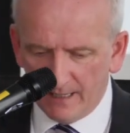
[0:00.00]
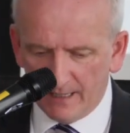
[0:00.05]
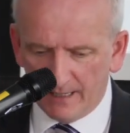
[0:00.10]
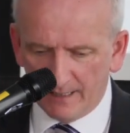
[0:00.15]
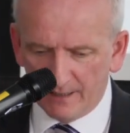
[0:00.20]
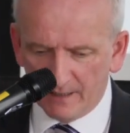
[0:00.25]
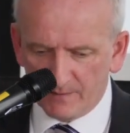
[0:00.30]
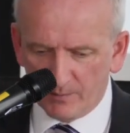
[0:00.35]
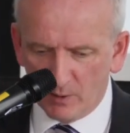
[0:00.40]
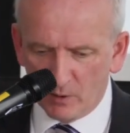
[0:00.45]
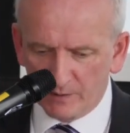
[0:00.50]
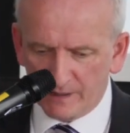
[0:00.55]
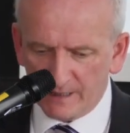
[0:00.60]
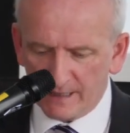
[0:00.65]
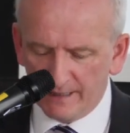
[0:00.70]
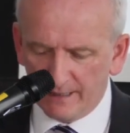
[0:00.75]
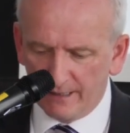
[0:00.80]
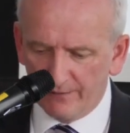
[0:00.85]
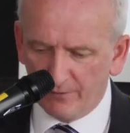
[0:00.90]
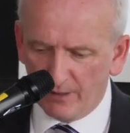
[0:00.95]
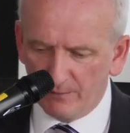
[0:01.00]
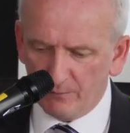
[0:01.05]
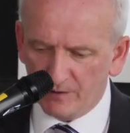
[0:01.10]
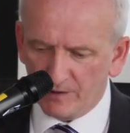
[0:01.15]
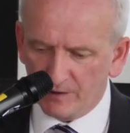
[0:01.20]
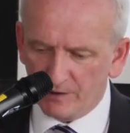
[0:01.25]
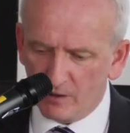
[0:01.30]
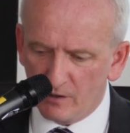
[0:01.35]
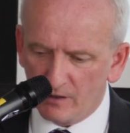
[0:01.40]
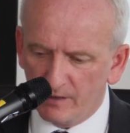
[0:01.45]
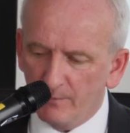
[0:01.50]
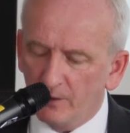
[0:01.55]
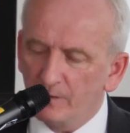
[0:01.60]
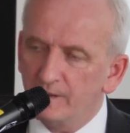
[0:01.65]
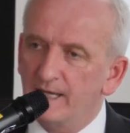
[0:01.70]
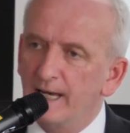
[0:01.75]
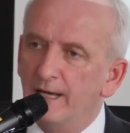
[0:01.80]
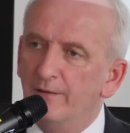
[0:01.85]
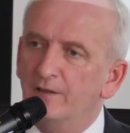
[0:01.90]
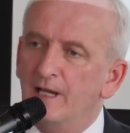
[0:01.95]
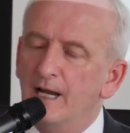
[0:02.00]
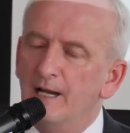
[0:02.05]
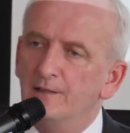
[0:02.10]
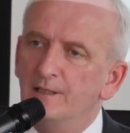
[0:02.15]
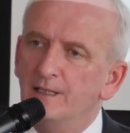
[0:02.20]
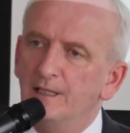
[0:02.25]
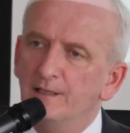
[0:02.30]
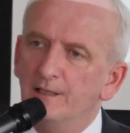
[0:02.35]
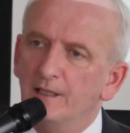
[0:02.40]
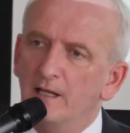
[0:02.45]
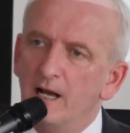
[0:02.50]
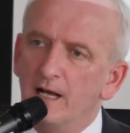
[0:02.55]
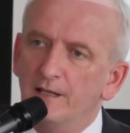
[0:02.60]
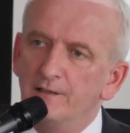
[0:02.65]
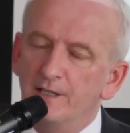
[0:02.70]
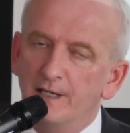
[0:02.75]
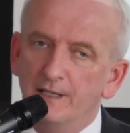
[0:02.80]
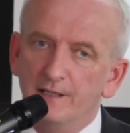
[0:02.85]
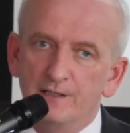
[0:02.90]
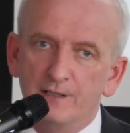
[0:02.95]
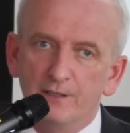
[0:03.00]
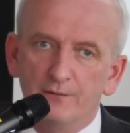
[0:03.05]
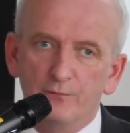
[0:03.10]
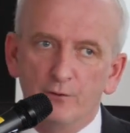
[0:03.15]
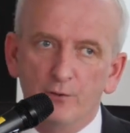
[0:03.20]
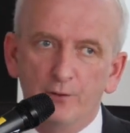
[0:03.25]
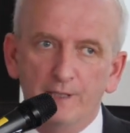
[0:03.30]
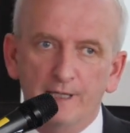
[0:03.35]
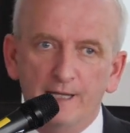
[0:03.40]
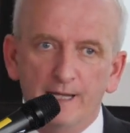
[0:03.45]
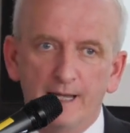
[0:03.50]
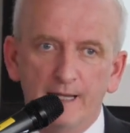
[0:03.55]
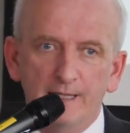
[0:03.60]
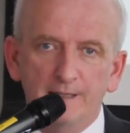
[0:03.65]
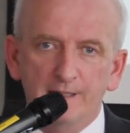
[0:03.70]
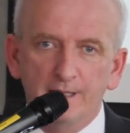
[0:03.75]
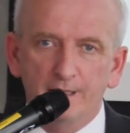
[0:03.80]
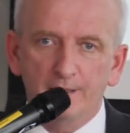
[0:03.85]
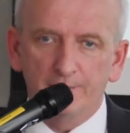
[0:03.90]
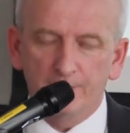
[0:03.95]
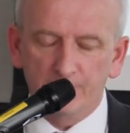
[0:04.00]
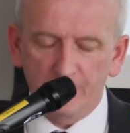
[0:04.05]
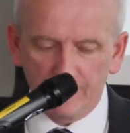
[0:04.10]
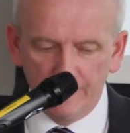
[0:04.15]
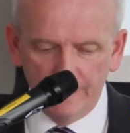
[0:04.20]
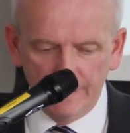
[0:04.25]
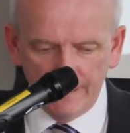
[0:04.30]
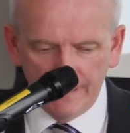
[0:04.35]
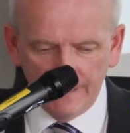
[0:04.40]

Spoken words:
And I suppose if I were to talk about safeguarding in the context of running a health service,